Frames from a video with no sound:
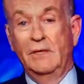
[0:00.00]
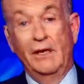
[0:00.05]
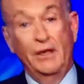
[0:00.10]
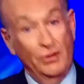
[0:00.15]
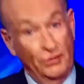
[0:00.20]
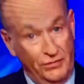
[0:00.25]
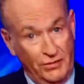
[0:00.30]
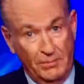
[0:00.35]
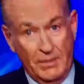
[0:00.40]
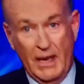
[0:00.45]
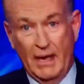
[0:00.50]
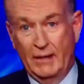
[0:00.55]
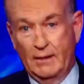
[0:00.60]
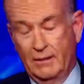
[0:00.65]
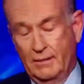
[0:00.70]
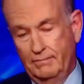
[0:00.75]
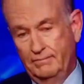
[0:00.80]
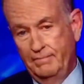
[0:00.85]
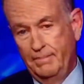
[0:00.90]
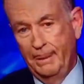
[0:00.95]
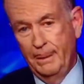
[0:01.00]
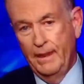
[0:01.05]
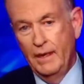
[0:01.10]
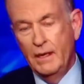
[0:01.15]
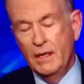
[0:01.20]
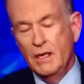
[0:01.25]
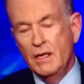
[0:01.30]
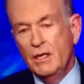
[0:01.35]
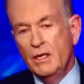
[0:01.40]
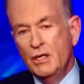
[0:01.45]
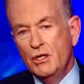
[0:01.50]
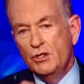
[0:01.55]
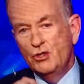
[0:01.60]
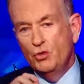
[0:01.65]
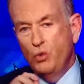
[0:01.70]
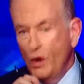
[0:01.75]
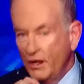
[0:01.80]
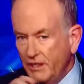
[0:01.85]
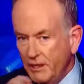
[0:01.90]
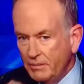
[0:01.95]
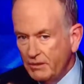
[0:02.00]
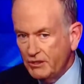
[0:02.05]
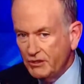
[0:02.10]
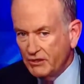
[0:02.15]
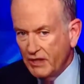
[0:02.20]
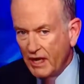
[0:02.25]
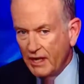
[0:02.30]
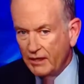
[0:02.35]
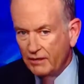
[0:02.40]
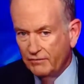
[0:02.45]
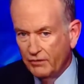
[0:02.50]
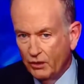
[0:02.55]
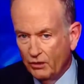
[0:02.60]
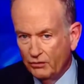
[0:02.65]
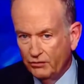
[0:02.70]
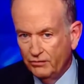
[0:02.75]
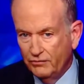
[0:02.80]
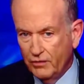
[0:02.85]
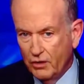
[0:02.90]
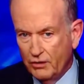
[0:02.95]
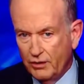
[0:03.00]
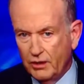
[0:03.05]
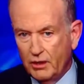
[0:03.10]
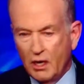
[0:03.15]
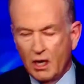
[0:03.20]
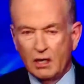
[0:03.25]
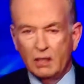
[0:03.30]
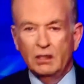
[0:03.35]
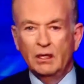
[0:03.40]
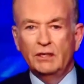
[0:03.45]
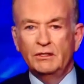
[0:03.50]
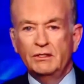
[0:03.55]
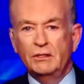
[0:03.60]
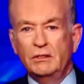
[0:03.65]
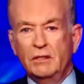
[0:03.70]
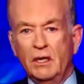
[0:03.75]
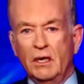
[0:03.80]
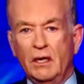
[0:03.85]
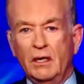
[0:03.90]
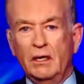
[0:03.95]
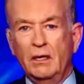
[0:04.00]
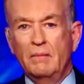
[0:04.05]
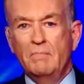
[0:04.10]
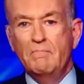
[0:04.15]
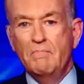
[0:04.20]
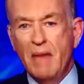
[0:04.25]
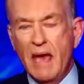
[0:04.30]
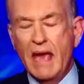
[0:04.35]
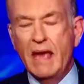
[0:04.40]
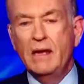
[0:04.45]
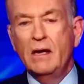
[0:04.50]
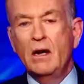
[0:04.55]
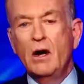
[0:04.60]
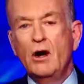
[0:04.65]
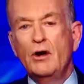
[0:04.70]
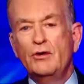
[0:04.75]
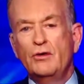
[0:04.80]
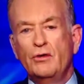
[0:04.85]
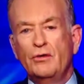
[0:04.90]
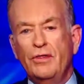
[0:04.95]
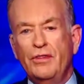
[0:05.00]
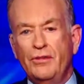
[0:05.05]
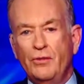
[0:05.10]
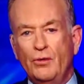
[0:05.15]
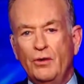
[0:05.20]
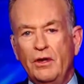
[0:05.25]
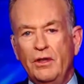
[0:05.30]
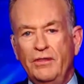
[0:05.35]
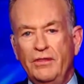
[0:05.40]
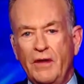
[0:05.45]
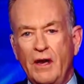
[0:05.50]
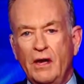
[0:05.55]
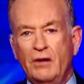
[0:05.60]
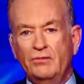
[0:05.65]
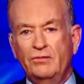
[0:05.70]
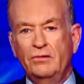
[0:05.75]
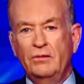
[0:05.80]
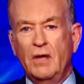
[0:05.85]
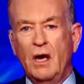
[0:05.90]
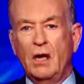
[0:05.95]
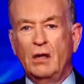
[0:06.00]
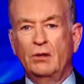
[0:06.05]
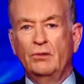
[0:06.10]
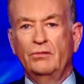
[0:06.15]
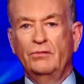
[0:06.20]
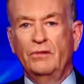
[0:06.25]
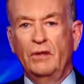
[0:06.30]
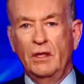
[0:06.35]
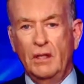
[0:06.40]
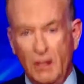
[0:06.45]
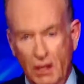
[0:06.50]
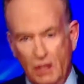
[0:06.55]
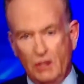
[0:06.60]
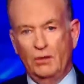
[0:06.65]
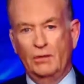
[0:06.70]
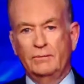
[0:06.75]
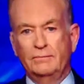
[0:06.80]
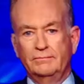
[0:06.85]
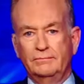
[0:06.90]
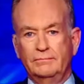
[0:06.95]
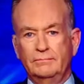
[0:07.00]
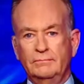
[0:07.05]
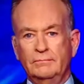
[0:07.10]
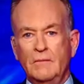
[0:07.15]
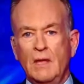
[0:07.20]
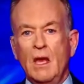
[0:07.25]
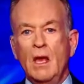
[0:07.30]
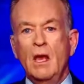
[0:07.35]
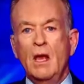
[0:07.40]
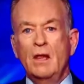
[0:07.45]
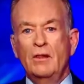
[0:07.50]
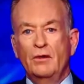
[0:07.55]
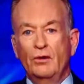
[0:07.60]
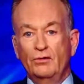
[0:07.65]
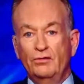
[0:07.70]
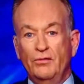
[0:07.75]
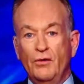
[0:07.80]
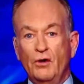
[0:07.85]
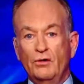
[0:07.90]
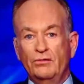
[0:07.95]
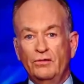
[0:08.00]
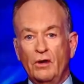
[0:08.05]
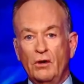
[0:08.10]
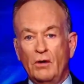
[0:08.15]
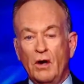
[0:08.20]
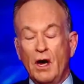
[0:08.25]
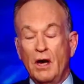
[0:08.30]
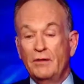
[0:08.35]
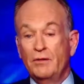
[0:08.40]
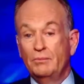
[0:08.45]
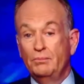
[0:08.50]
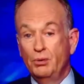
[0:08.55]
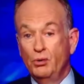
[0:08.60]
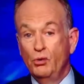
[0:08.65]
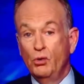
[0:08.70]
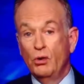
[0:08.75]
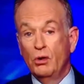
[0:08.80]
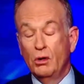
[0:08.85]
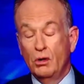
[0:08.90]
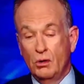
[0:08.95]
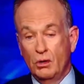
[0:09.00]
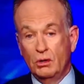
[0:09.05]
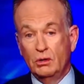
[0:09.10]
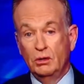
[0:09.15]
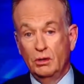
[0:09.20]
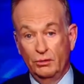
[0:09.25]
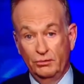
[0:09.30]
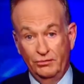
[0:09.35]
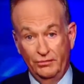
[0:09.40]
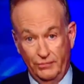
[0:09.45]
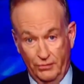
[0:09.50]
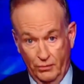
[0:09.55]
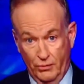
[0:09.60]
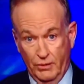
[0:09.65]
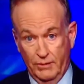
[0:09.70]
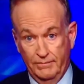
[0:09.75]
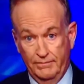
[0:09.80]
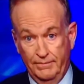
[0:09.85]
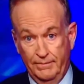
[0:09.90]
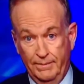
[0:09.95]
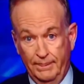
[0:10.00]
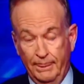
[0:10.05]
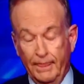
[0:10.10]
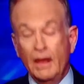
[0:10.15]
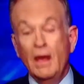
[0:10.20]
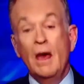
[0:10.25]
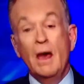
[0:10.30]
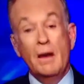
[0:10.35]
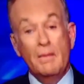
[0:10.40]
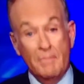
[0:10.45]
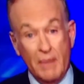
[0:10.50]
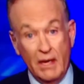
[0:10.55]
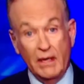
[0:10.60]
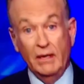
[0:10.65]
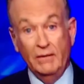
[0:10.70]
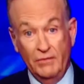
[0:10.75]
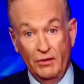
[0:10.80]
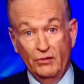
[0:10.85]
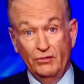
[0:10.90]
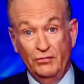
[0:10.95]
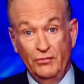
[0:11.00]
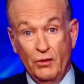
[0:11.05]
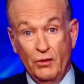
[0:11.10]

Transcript: And here's the backup. 20% of those who voted on Election Day make under $30,000 a year. Those folks are either poor or close to it. Many of those